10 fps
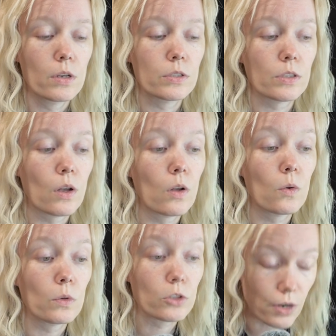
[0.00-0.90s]

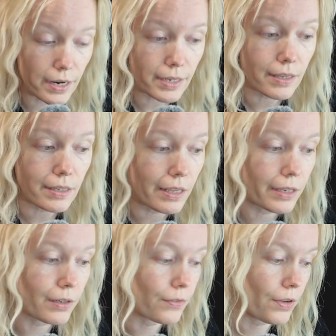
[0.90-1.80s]
So we'll try again
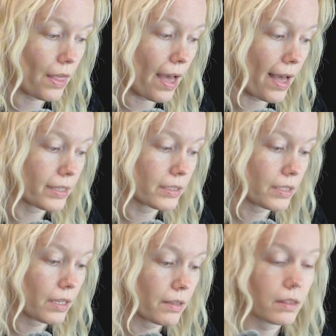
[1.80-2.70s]
later for that.
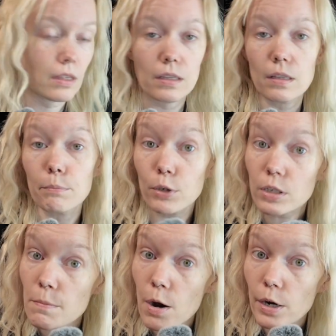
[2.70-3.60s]
The
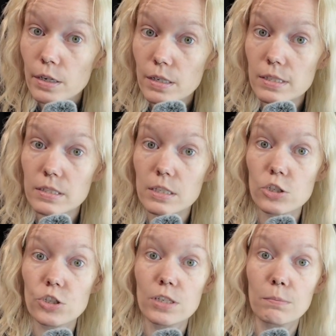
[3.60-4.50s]
bookmarks
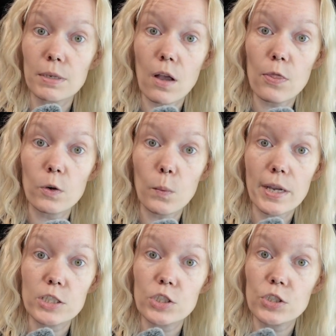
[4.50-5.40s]
should be on their
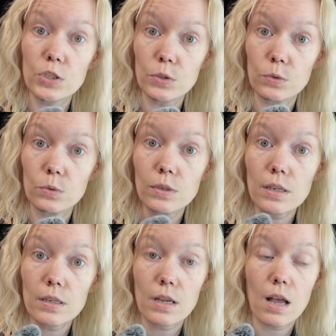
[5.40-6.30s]
way
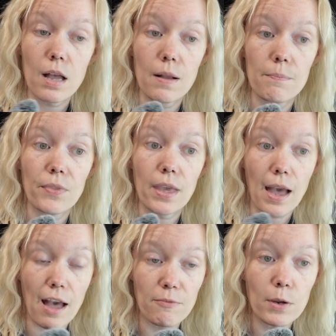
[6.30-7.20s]
soon. They
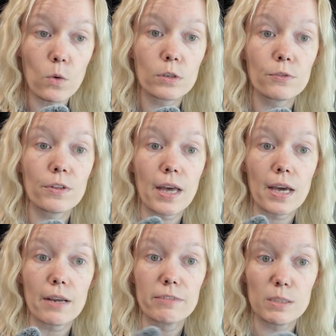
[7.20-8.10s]
have my order for
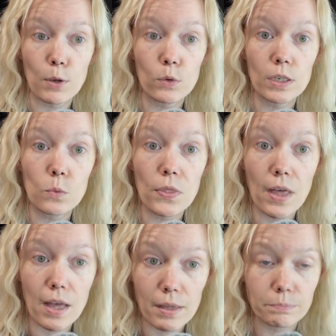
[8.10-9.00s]
that. I've spoken with
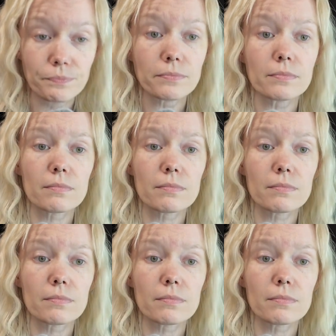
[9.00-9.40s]
them.